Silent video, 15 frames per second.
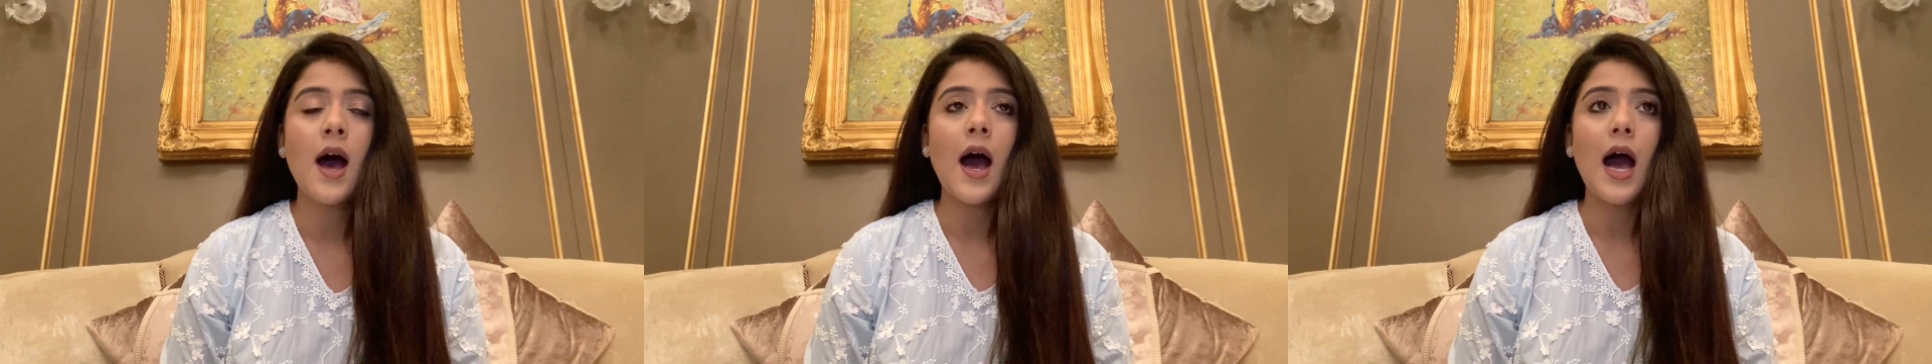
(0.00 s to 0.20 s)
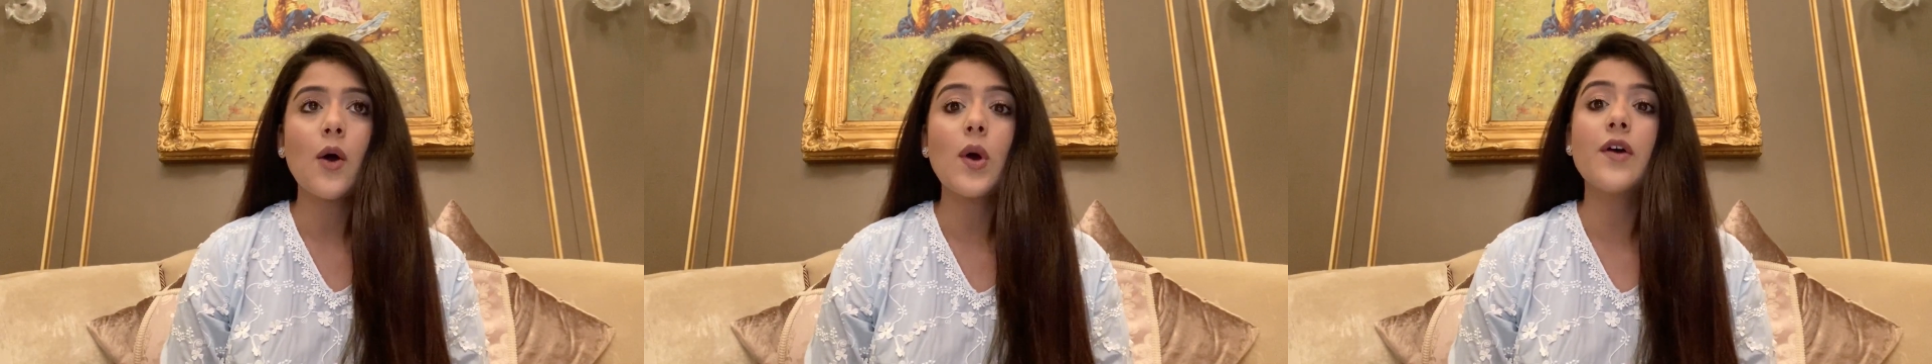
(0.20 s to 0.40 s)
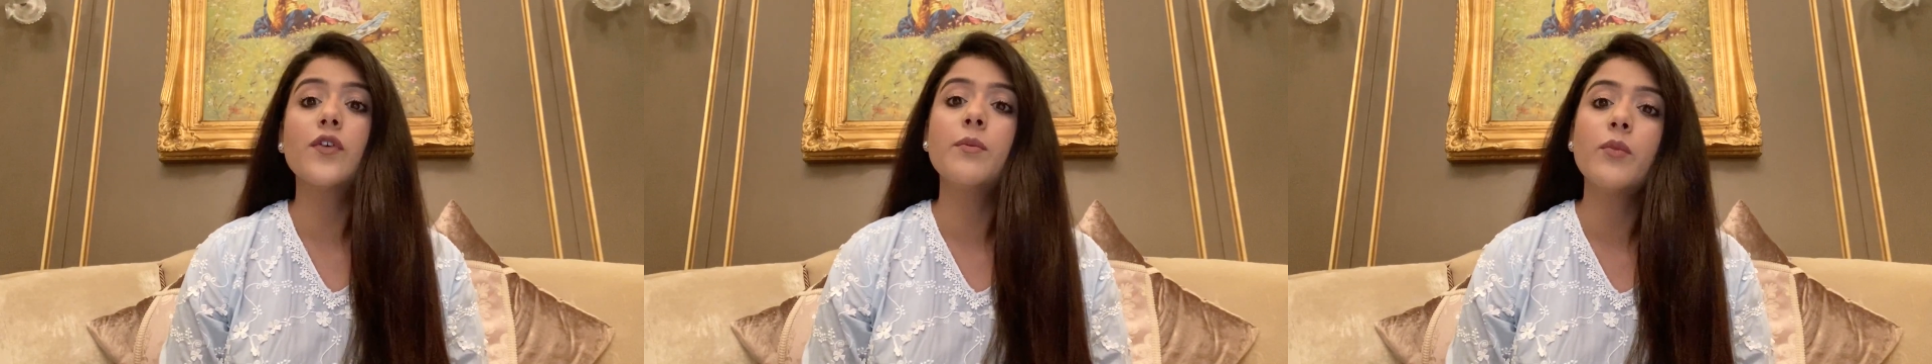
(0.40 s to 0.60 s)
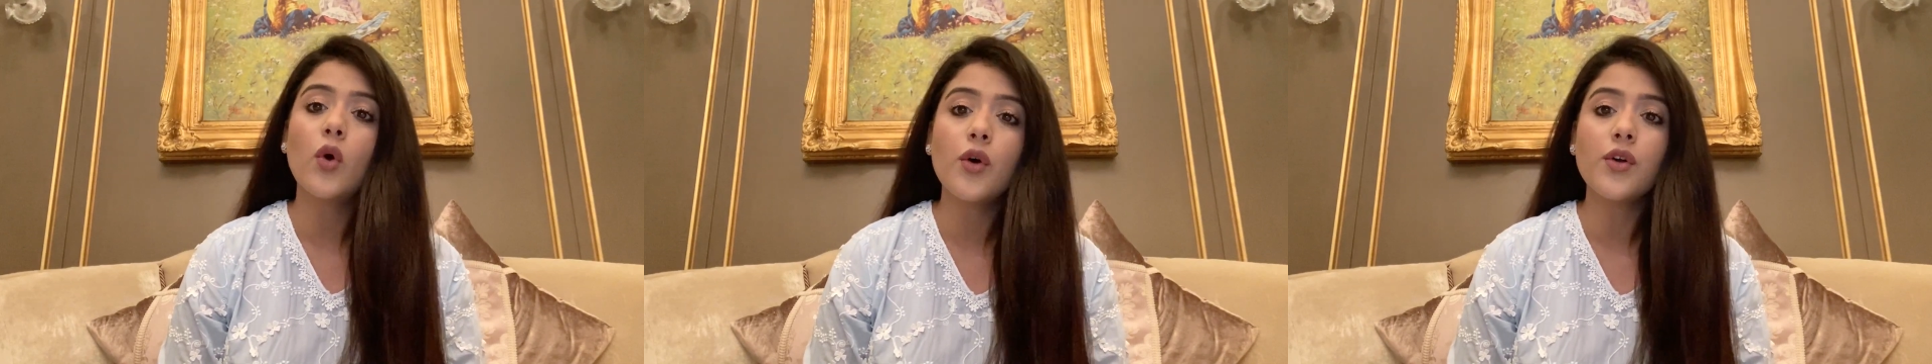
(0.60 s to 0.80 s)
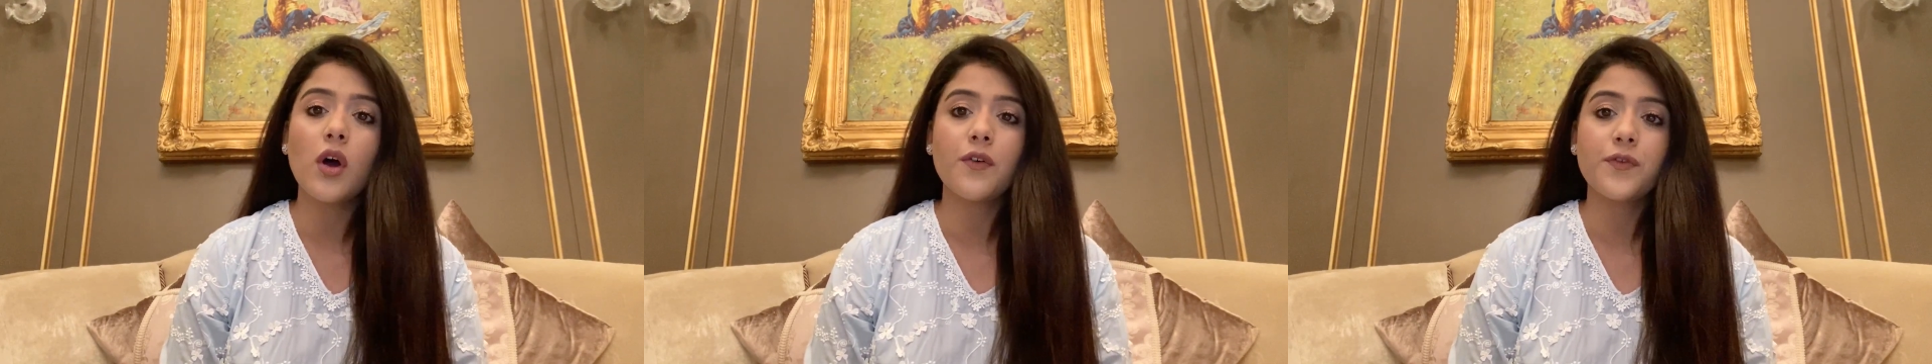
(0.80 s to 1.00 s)
However,
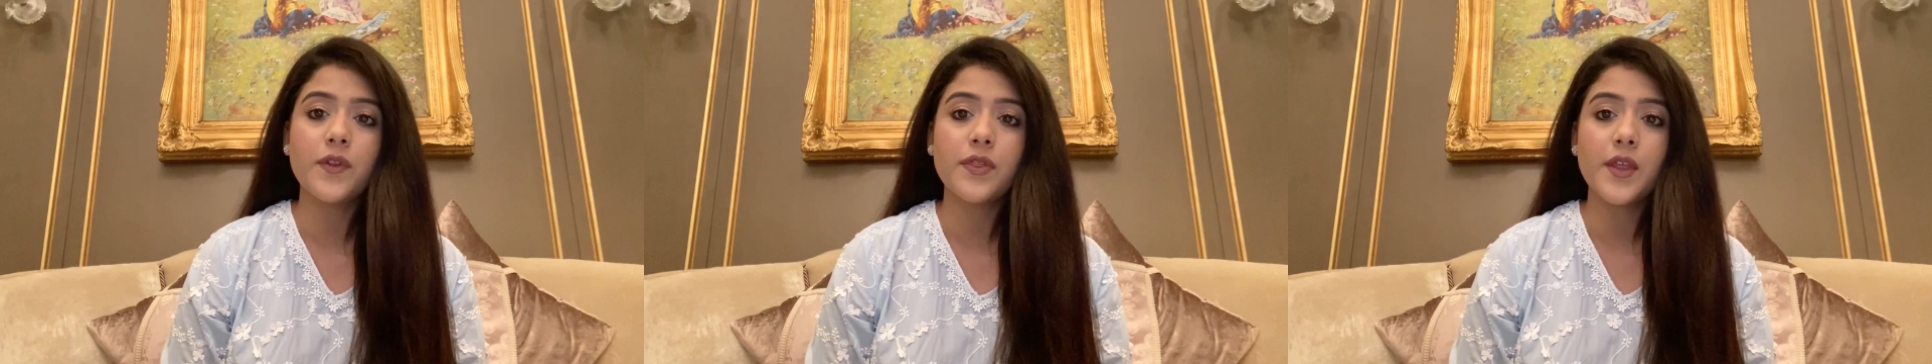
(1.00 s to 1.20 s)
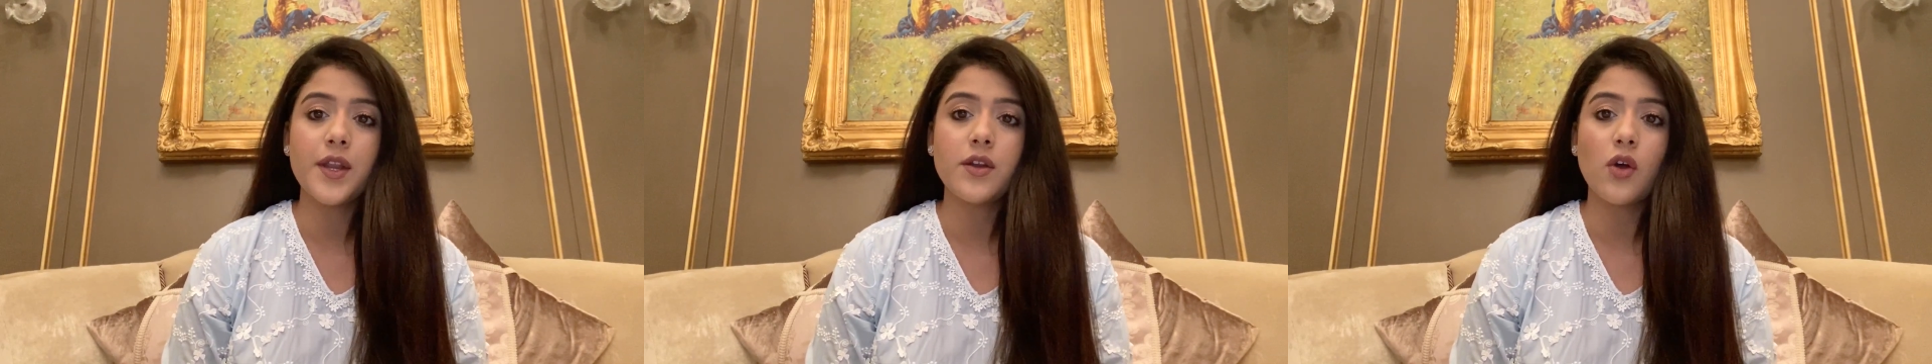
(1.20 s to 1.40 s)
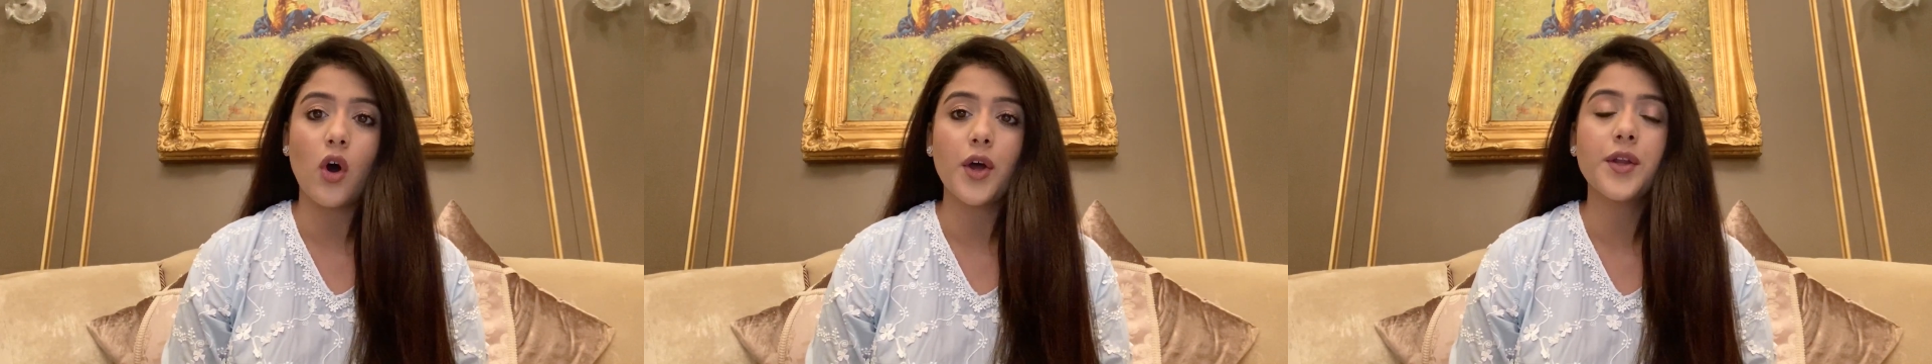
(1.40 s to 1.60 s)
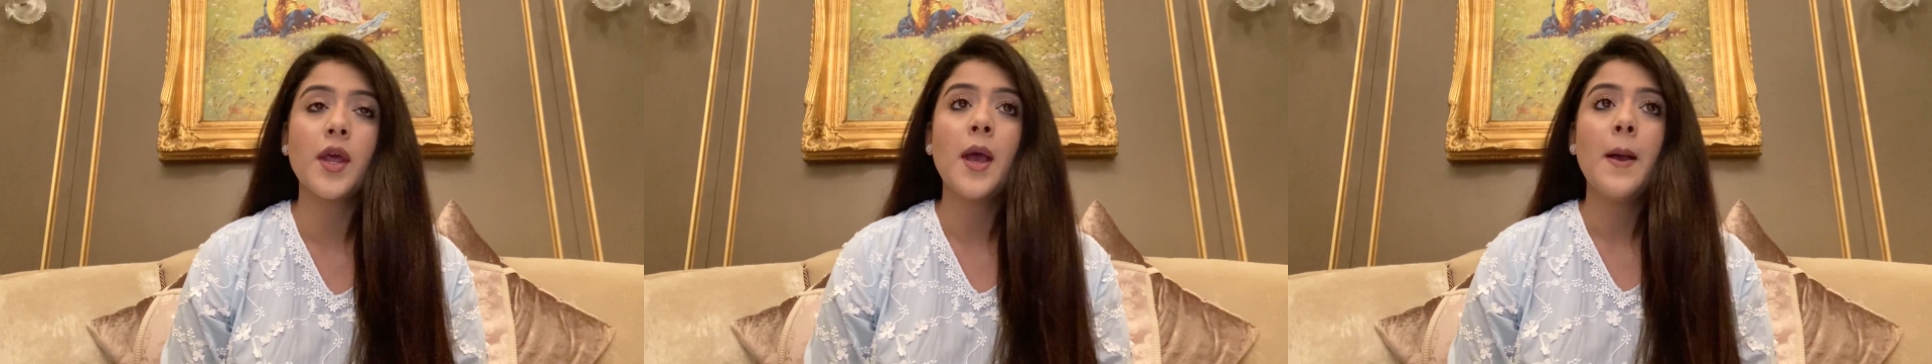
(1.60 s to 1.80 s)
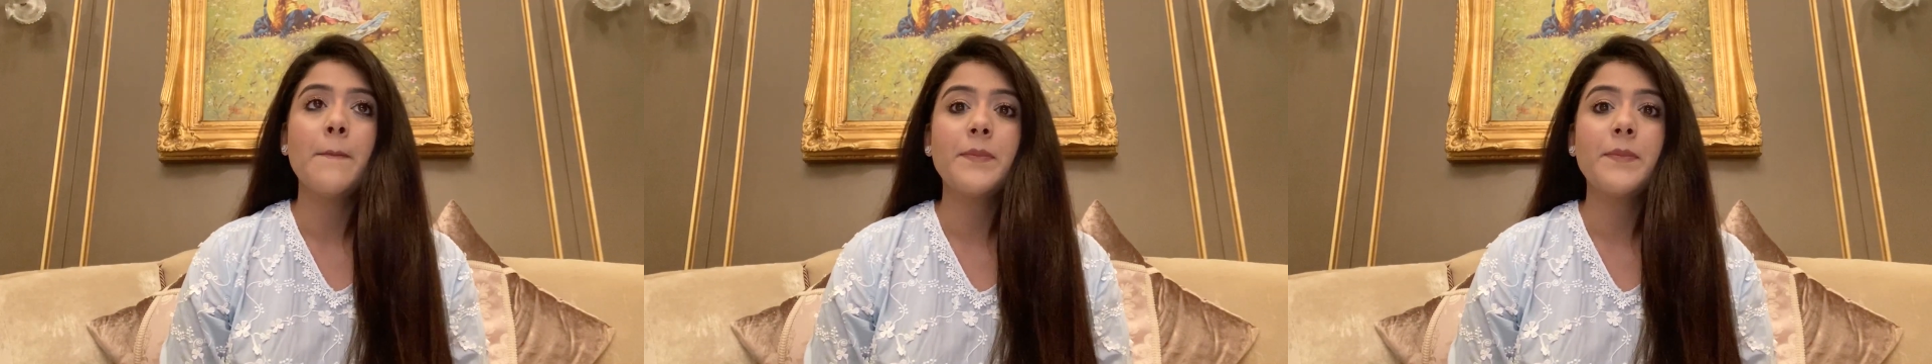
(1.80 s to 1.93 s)
more often than not,